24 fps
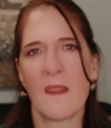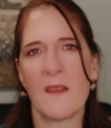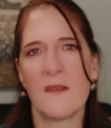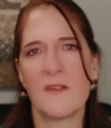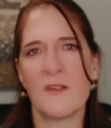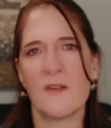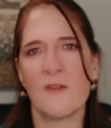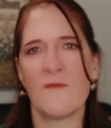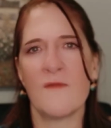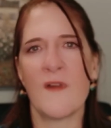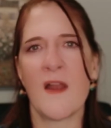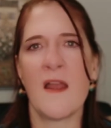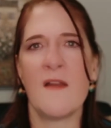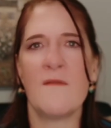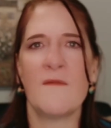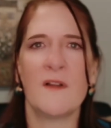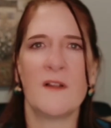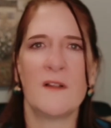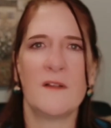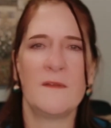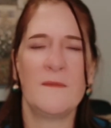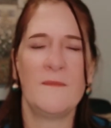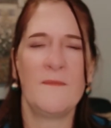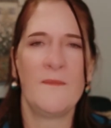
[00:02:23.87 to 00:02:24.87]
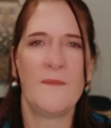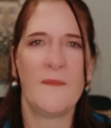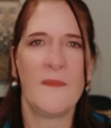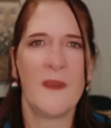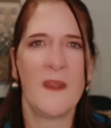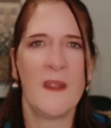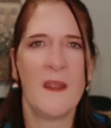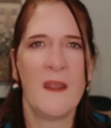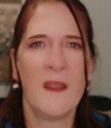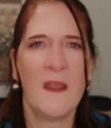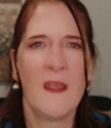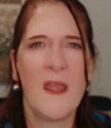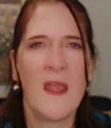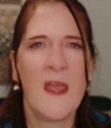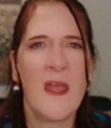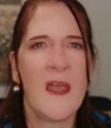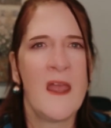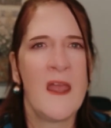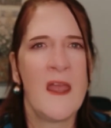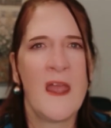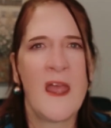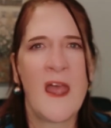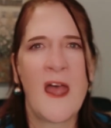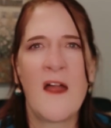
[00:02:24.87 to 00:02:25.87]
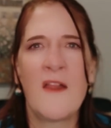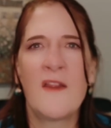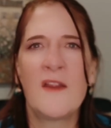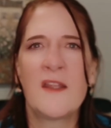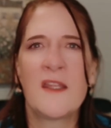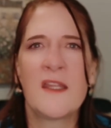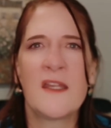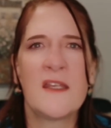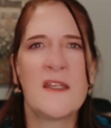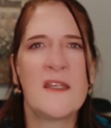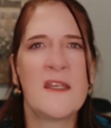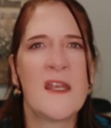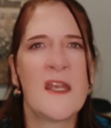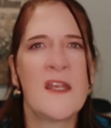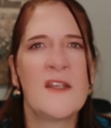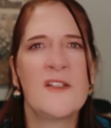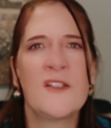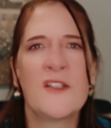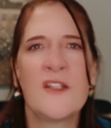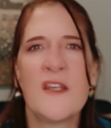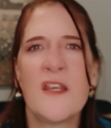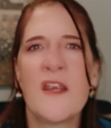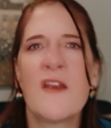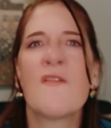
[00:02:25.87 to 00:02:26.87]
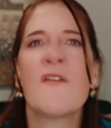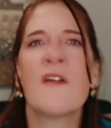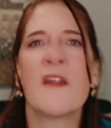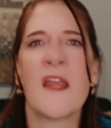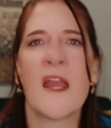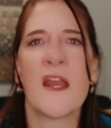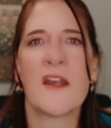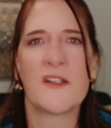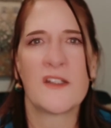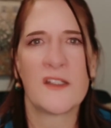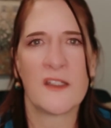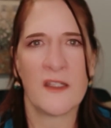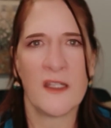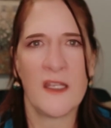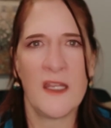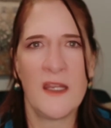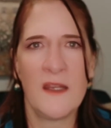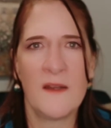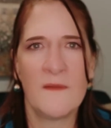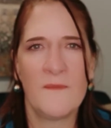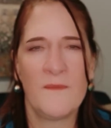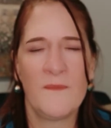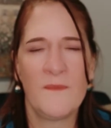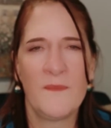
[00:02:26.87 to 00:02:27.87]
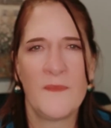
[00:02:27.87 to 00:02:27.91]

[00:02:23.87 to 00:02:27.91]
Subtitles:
Survival. Elegant engineering, actually.